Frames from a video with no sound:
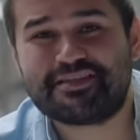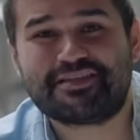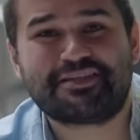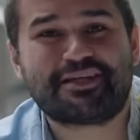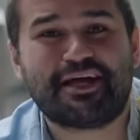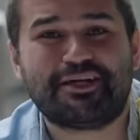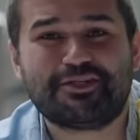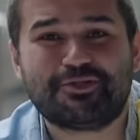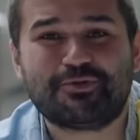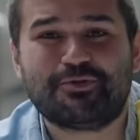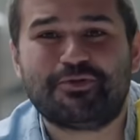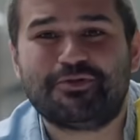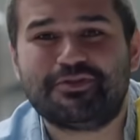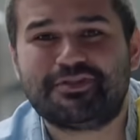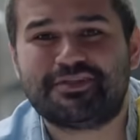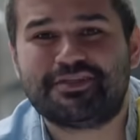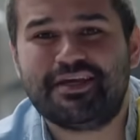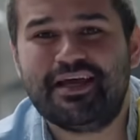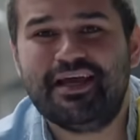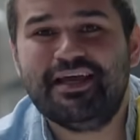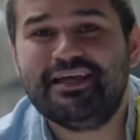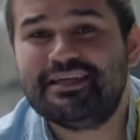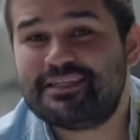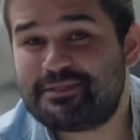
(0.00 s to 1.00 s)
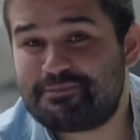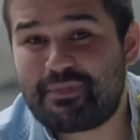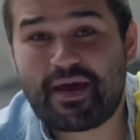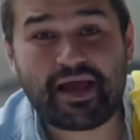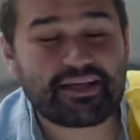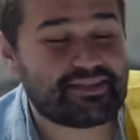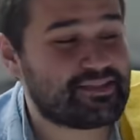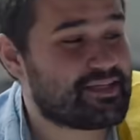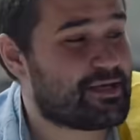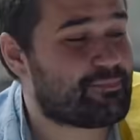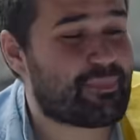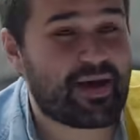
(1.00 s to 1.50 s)
schedules,
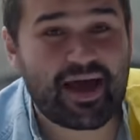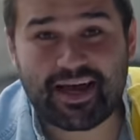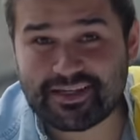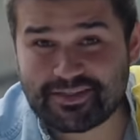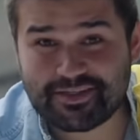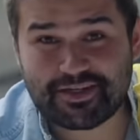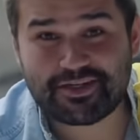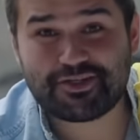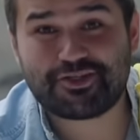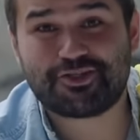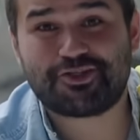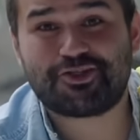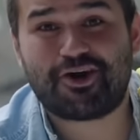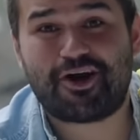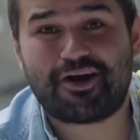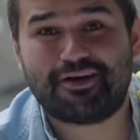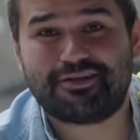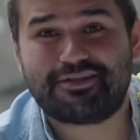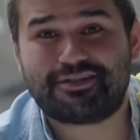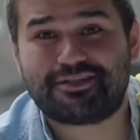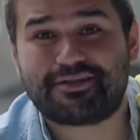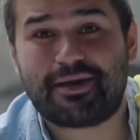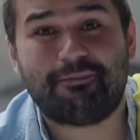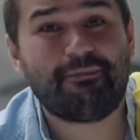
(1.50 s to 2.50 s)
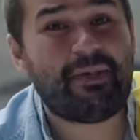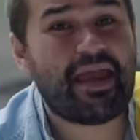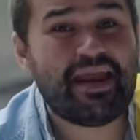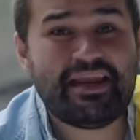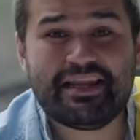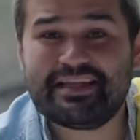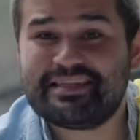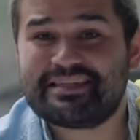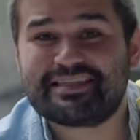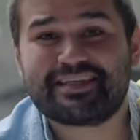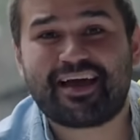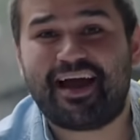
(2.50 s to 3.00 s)
specs and capacities charts,
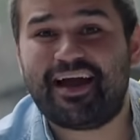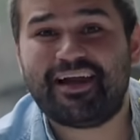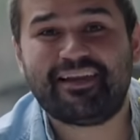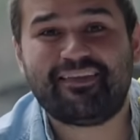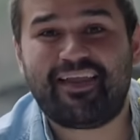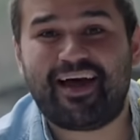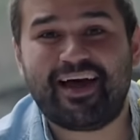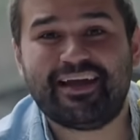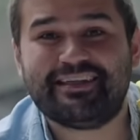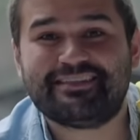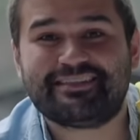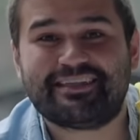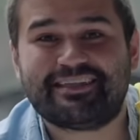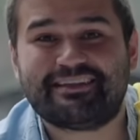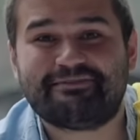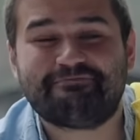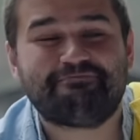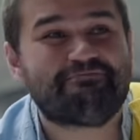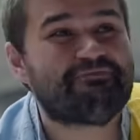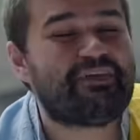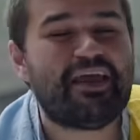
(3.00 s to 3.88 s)
maintenance guidelines,